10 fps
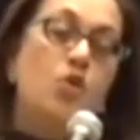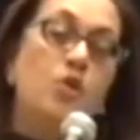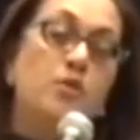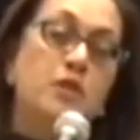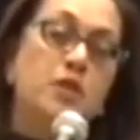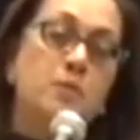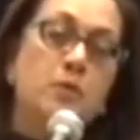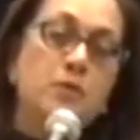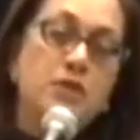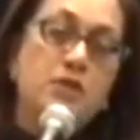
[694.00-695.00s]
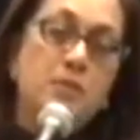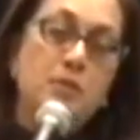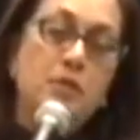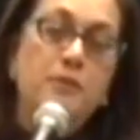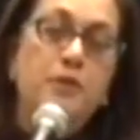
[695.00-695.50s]
who were
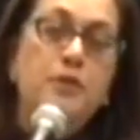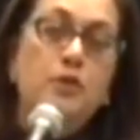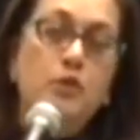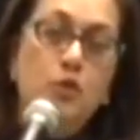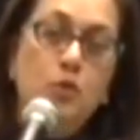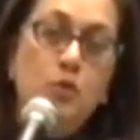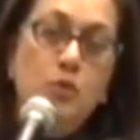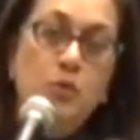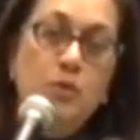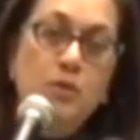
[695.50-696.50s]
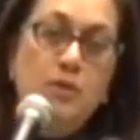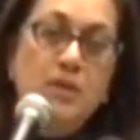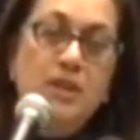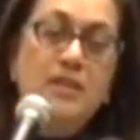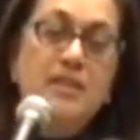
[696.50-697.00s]
responsible for the coup
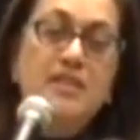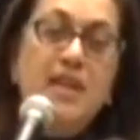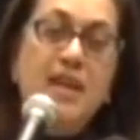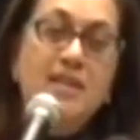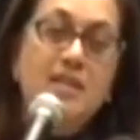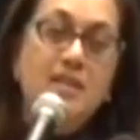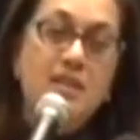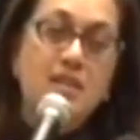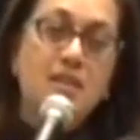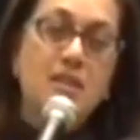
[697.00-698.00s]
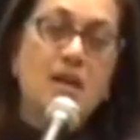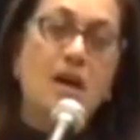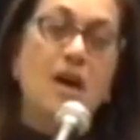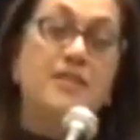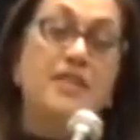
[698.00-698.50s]
that ended
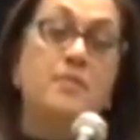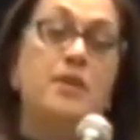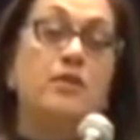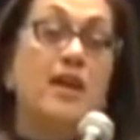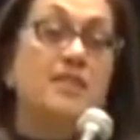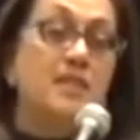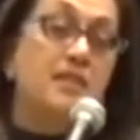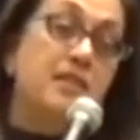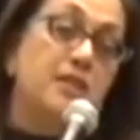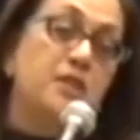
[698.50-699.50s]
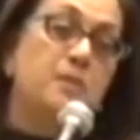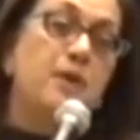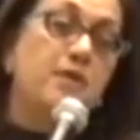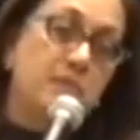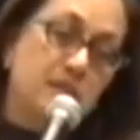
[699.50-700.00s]
our democratic
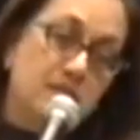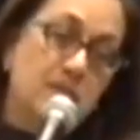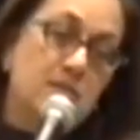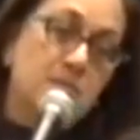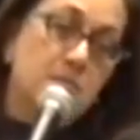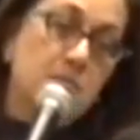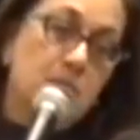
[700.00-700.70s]
experiment.